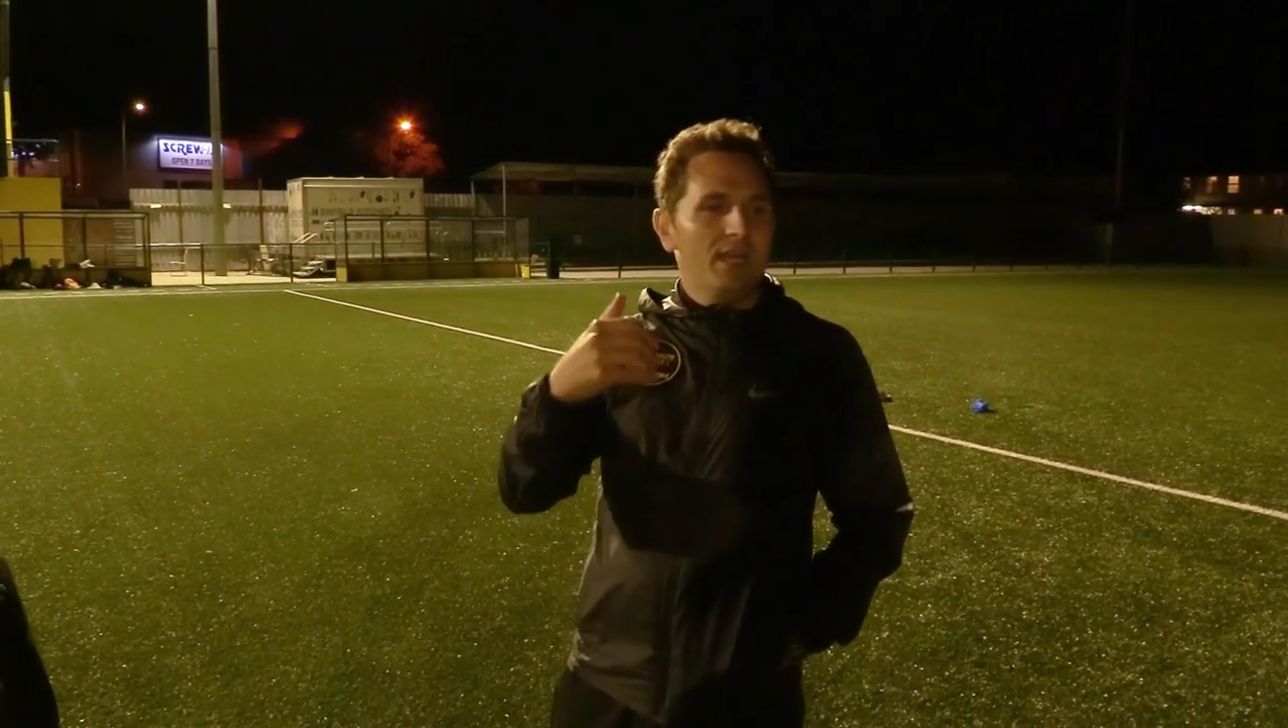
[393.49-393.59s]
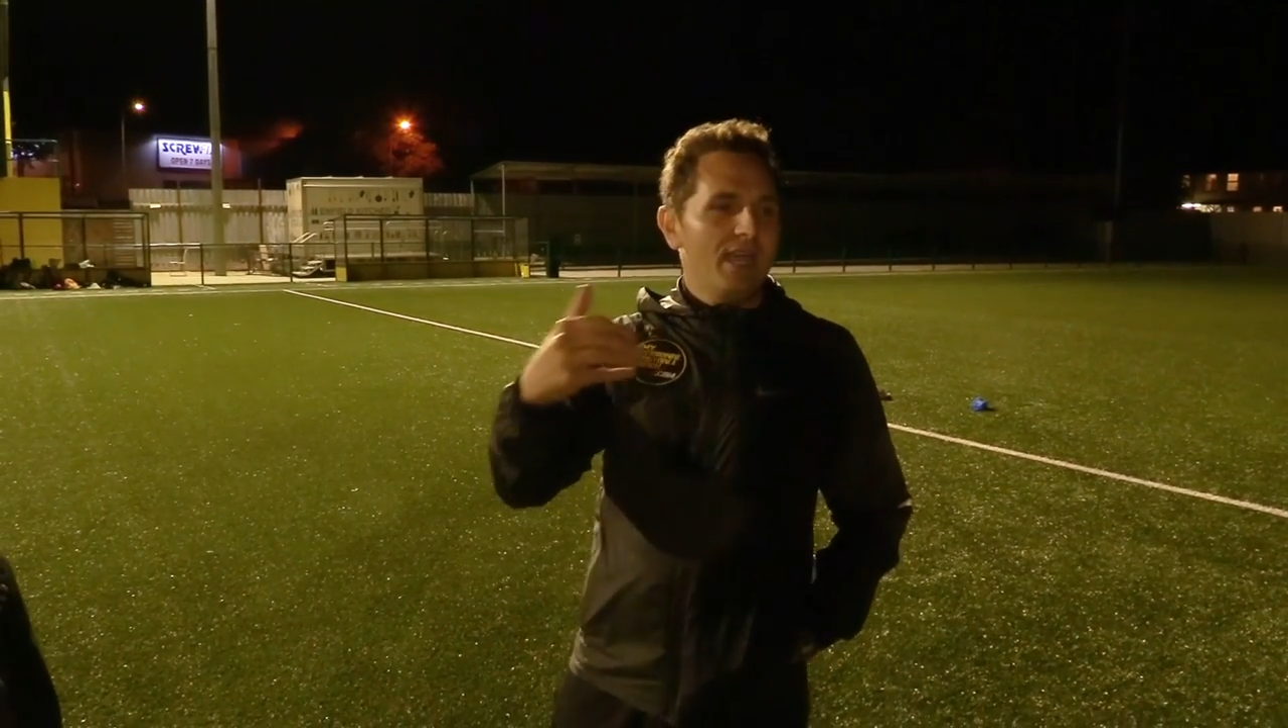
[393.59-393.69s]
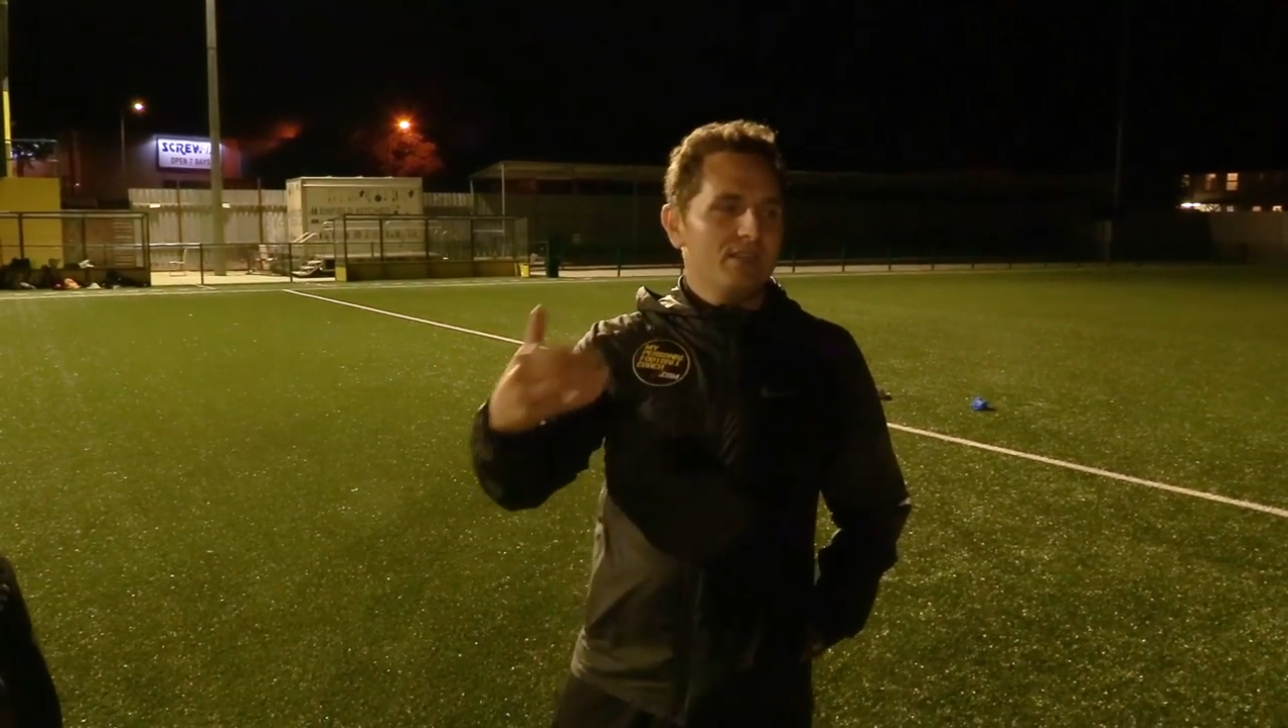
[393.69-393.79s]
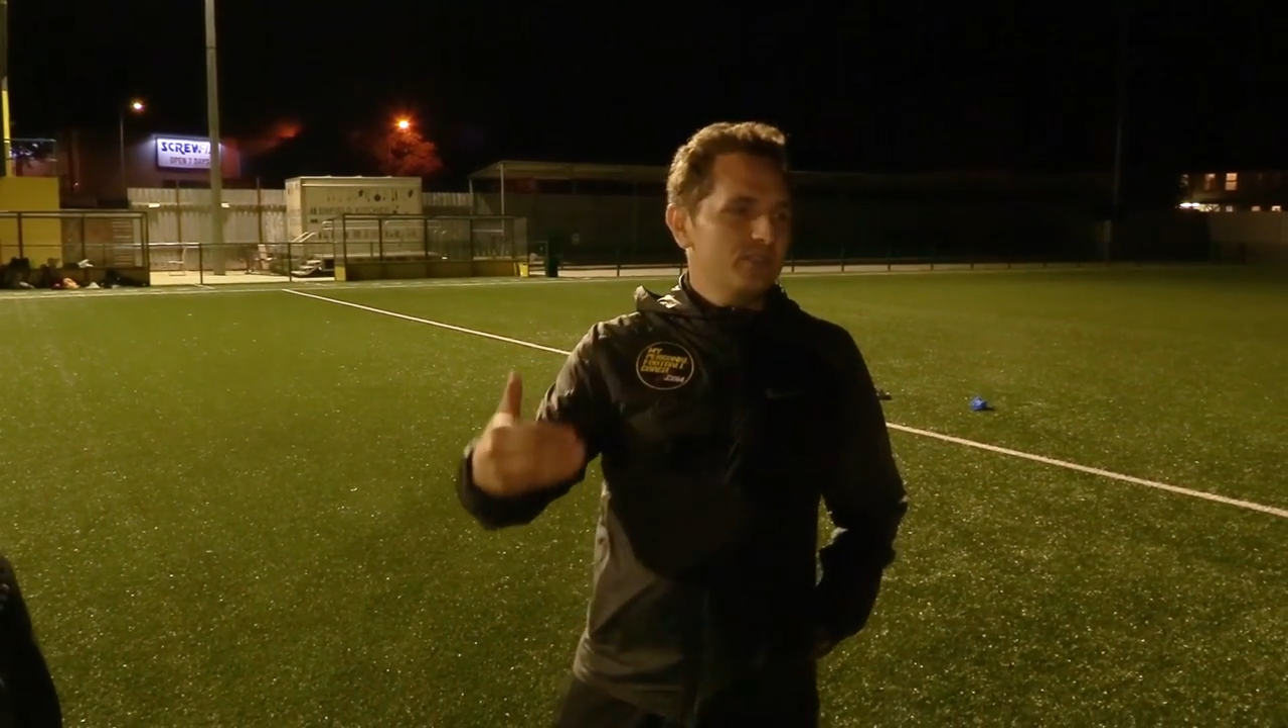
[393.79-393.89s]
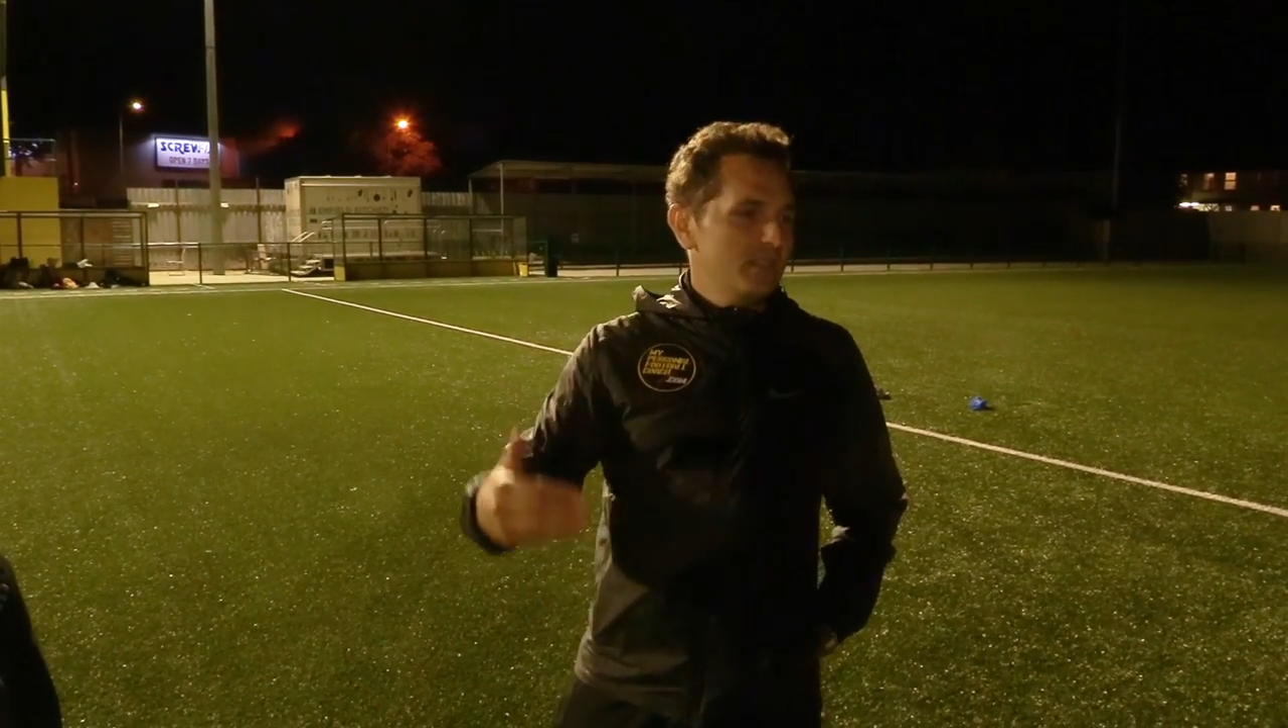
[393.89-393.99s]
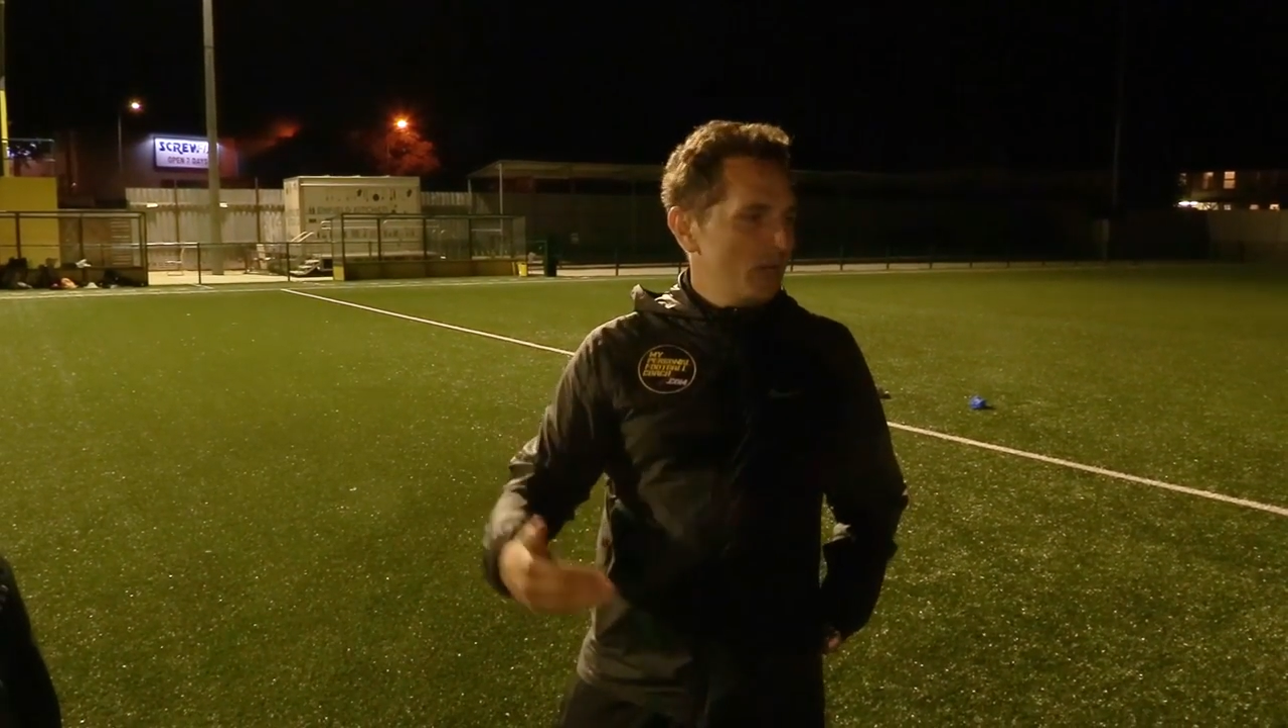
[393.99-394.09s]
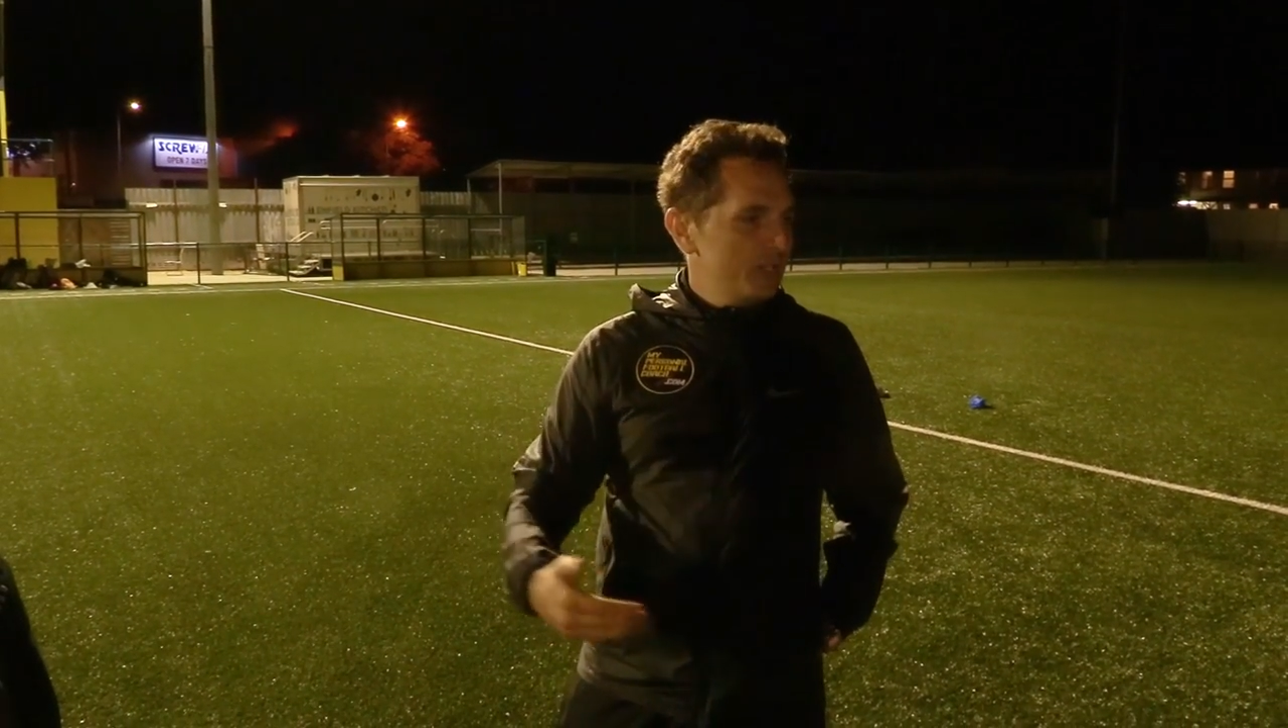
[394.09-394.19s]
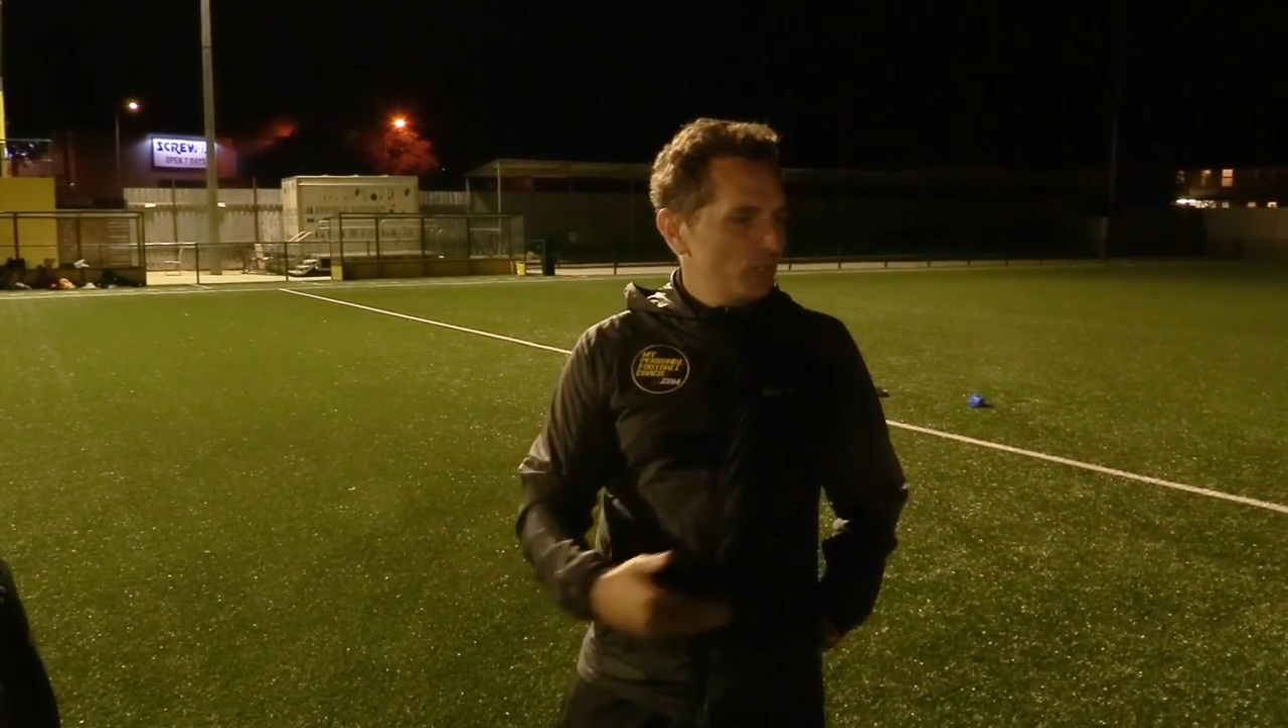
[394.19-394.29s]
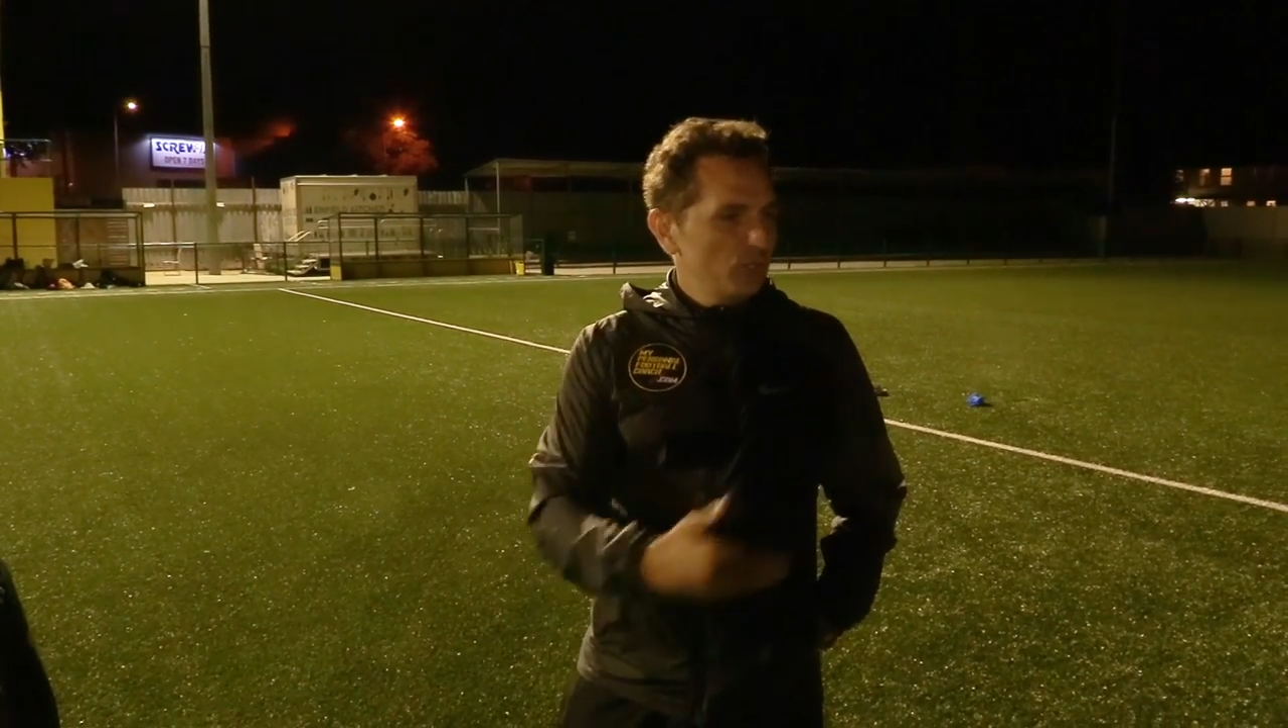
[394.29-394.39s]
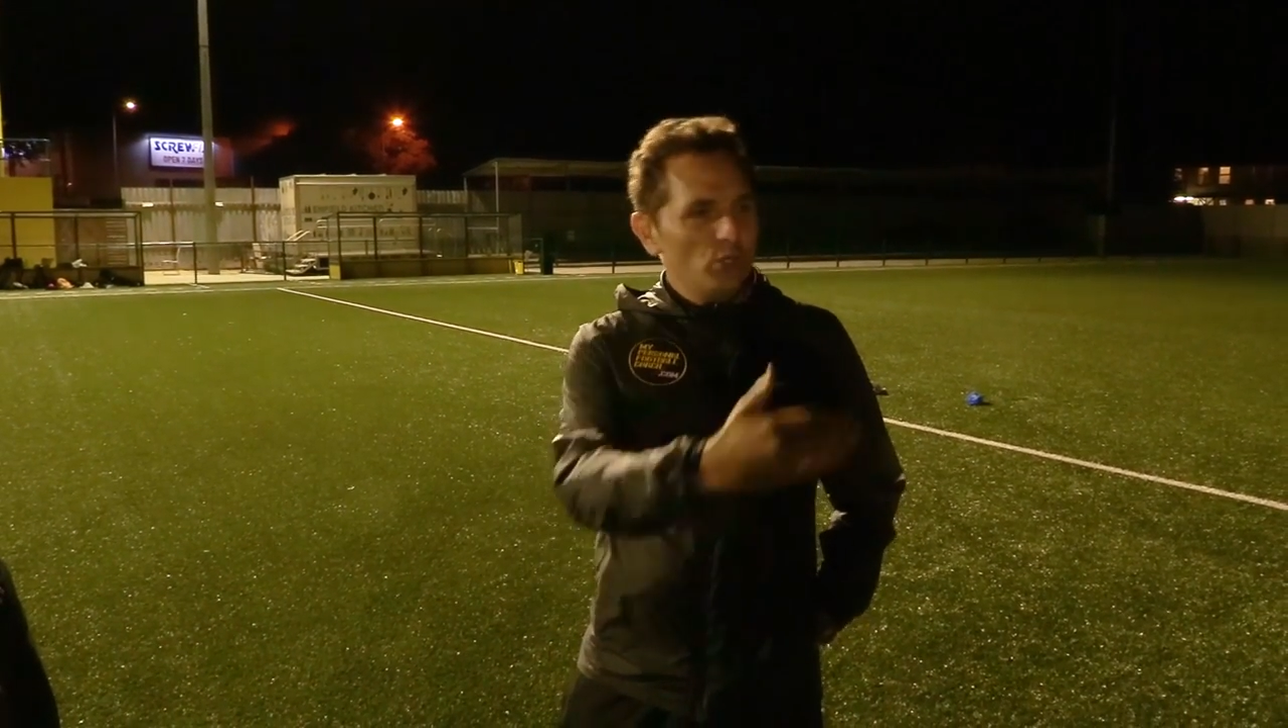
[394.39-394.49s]
it's the
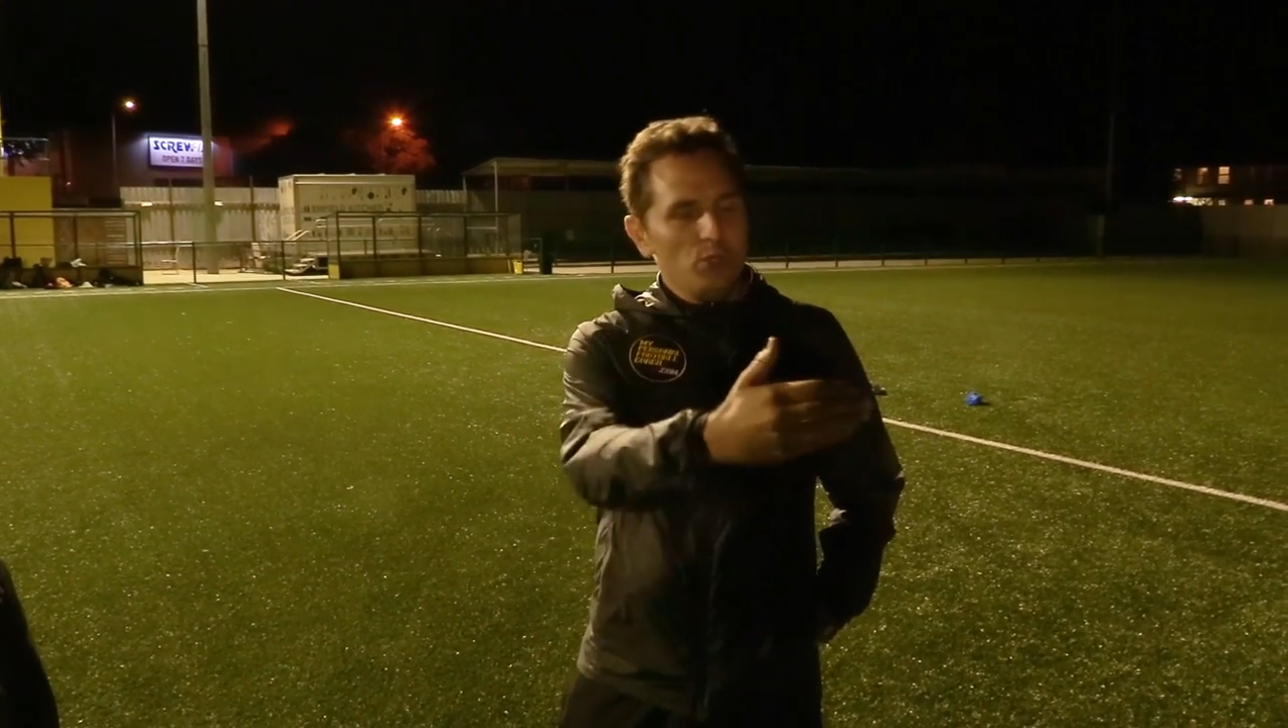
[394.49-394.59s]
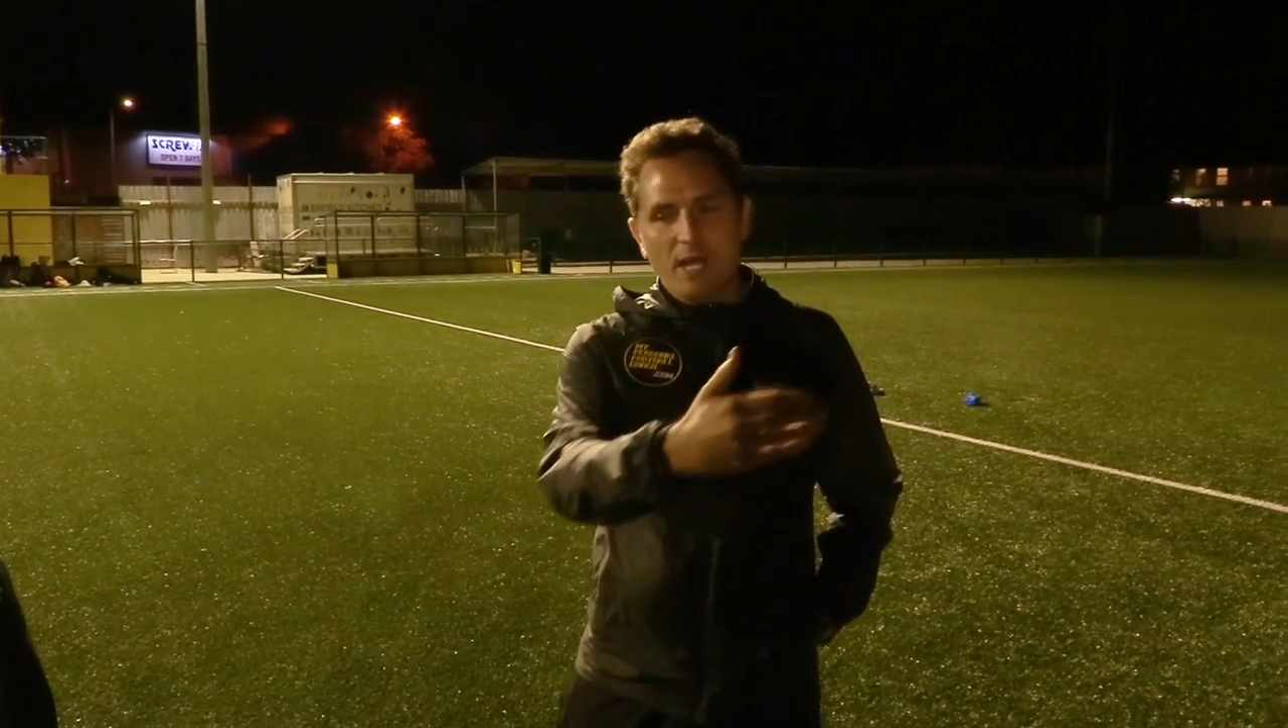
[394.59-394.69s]
onus on you